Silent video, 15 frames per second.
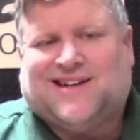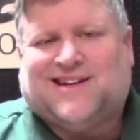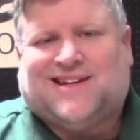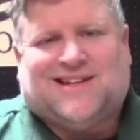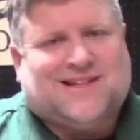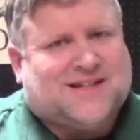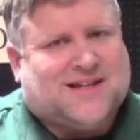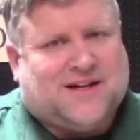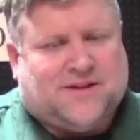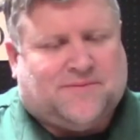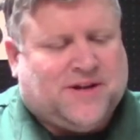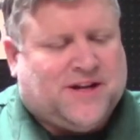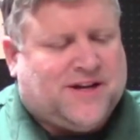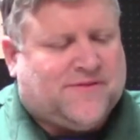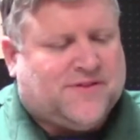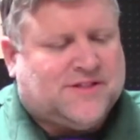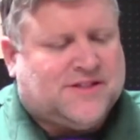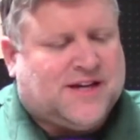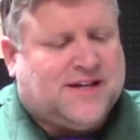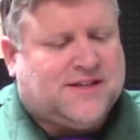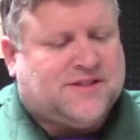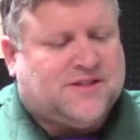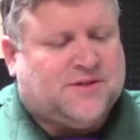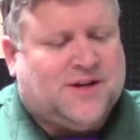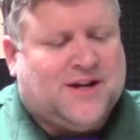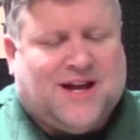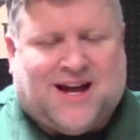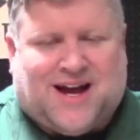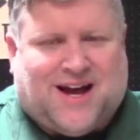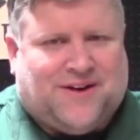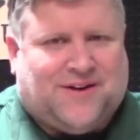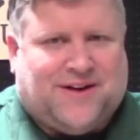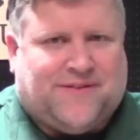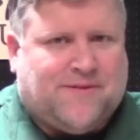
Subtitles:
It's going to be a different size. So I don't ever